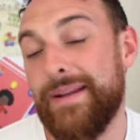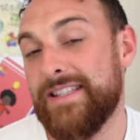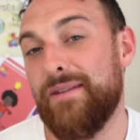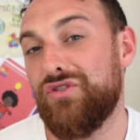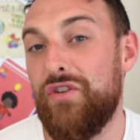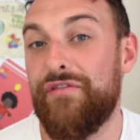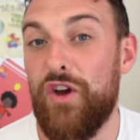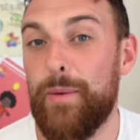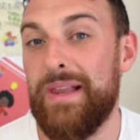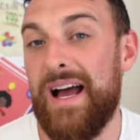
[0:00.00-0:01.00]
many times do you
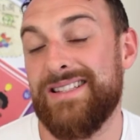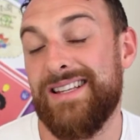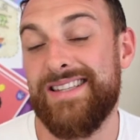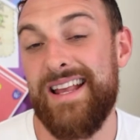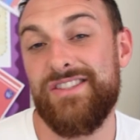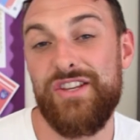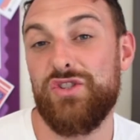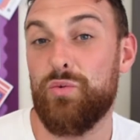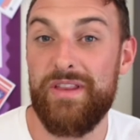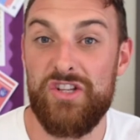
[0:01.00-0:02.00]
verbalise a
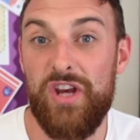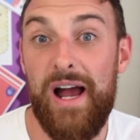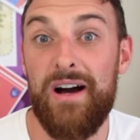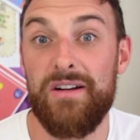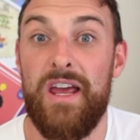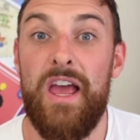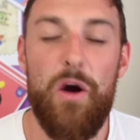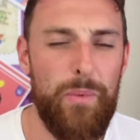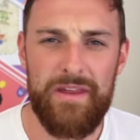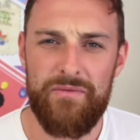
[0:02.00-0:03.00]
sentence with a child
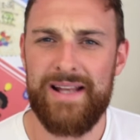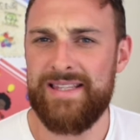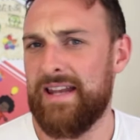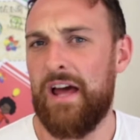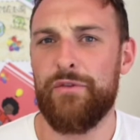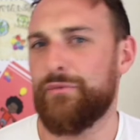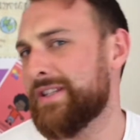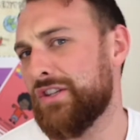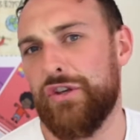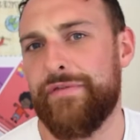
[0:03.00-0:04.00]
and when they write it down they've
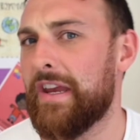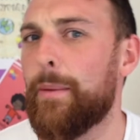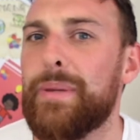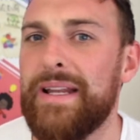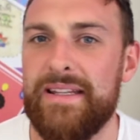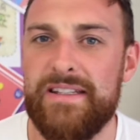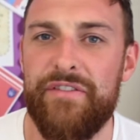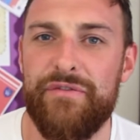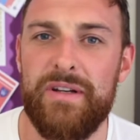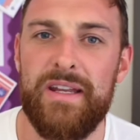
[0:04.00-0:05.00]
written something completely
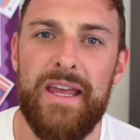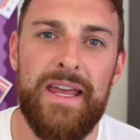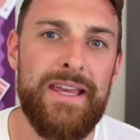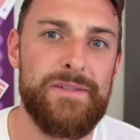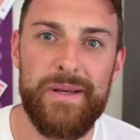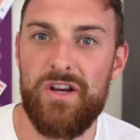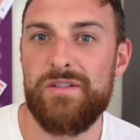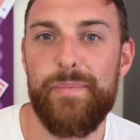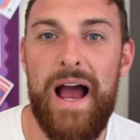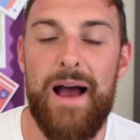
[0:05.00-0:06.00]
different? It's
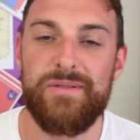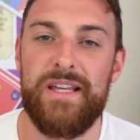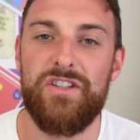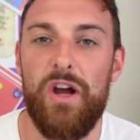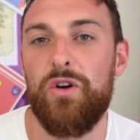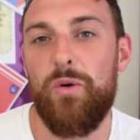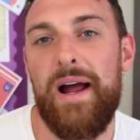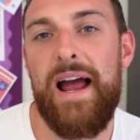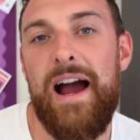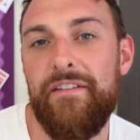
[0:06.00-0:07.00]
because perhaps they don't
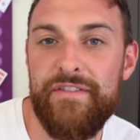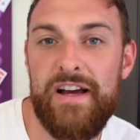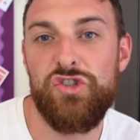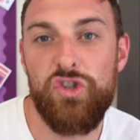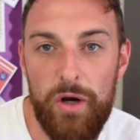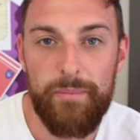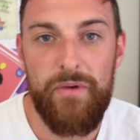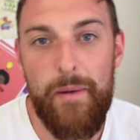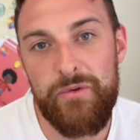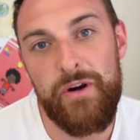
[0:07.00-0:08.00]
quite have that short
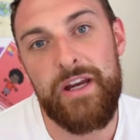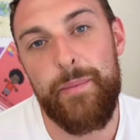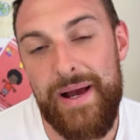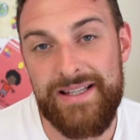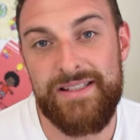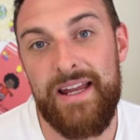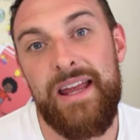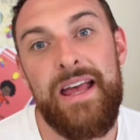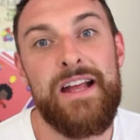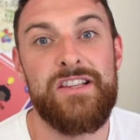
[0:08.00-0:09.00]
memory
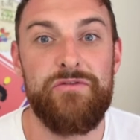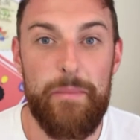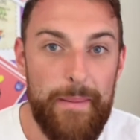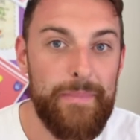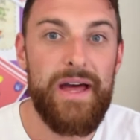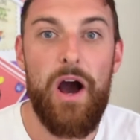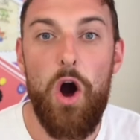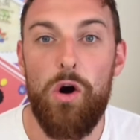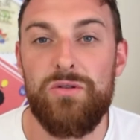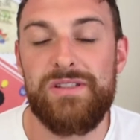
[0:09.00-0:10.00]
capacity to remember that that
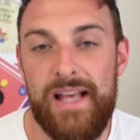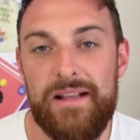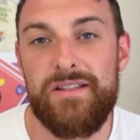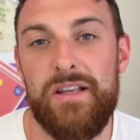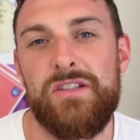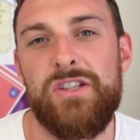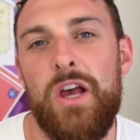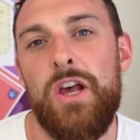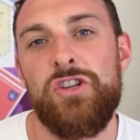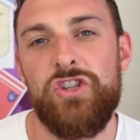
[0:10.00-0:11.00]
whole sentence.
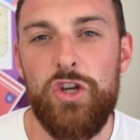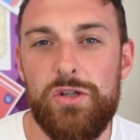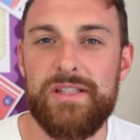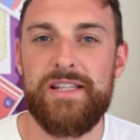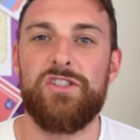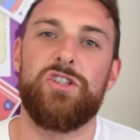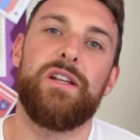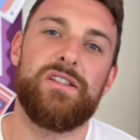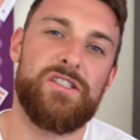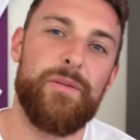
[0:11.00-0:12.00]
So you as a teacher
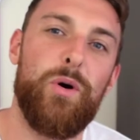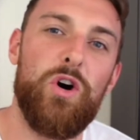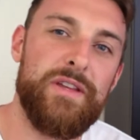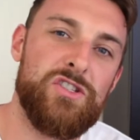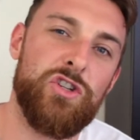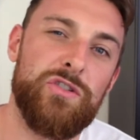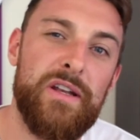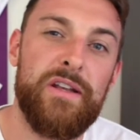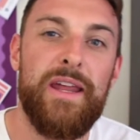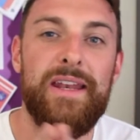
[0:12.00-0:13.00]
need to support these
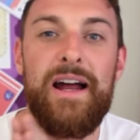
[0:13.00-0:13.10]
children in